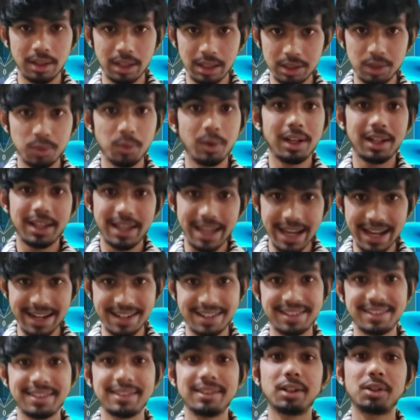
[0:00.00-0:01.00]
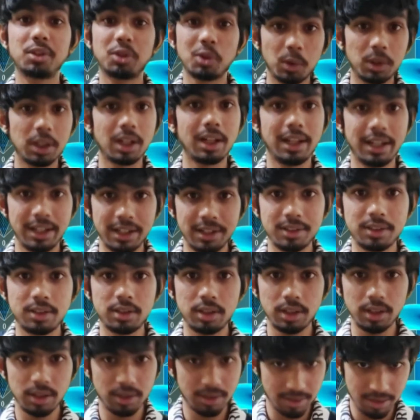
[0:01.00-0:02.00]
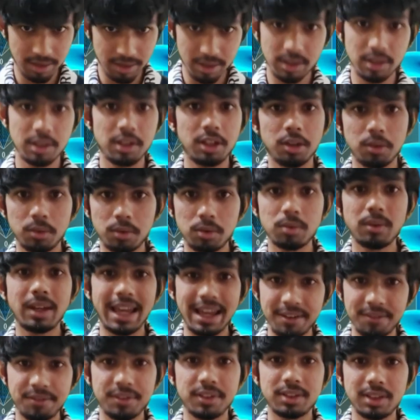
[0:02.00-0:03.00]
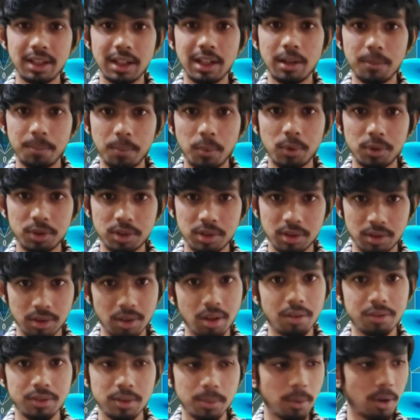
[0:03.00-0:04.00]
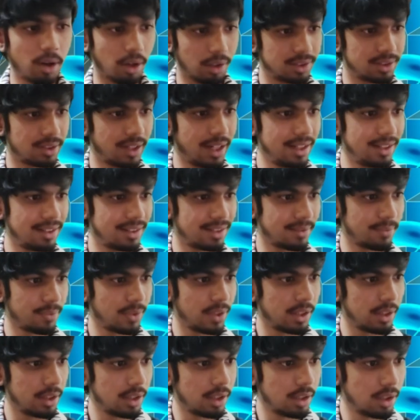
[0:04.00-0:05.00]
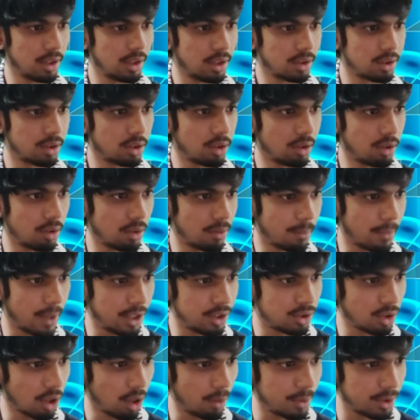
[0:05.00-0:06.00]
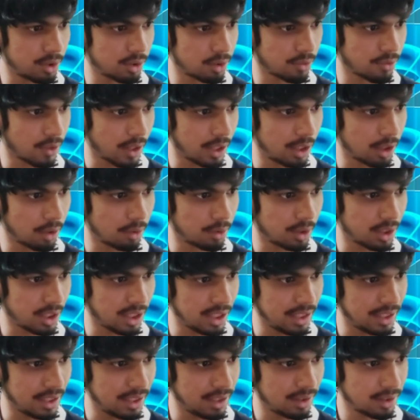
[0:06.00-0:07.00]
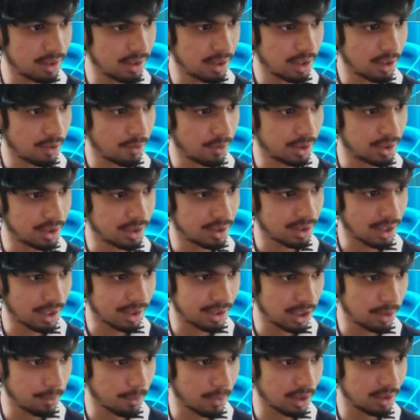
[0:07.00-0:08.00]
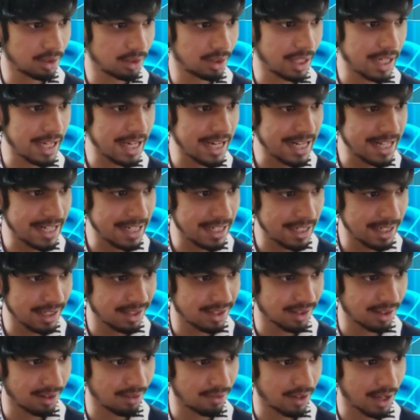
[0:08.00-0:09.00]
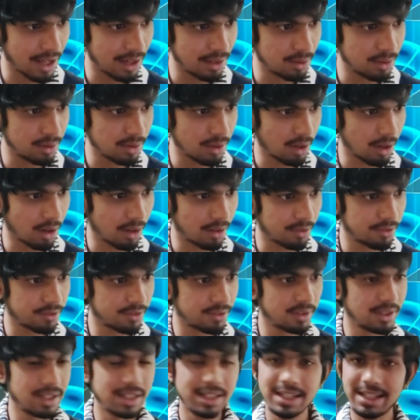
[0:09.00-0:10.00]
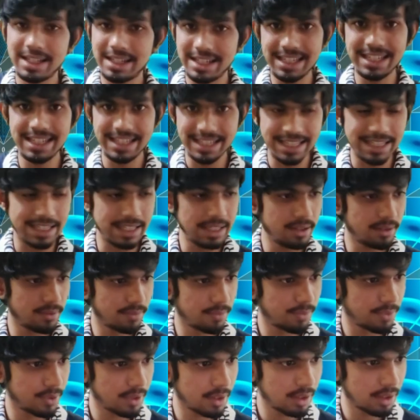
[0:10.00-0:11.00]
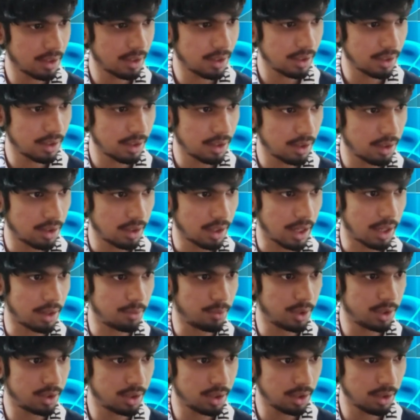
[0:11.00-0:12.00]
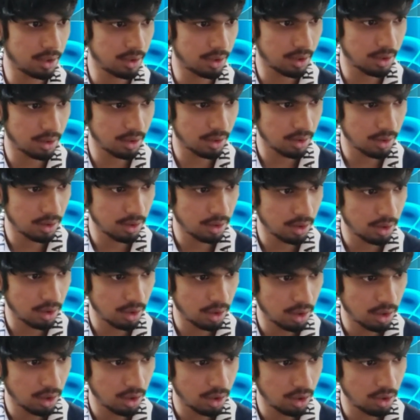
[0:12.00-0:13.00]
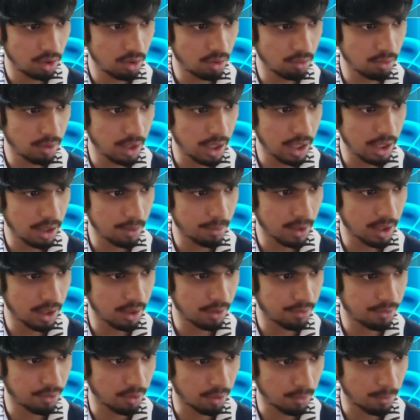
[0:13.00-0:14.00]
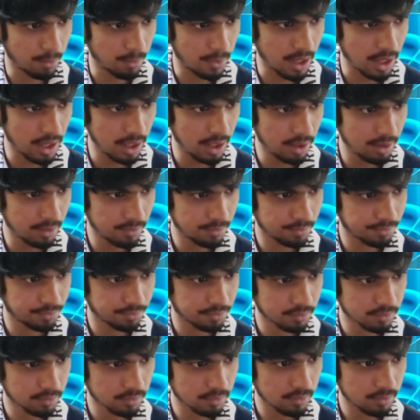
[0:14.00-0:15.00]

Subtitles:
then you will get the total energy due to every single portion of the box, right? So my job is to find out E, which is nothing but the integral value of dE, and which is UA by 4 pi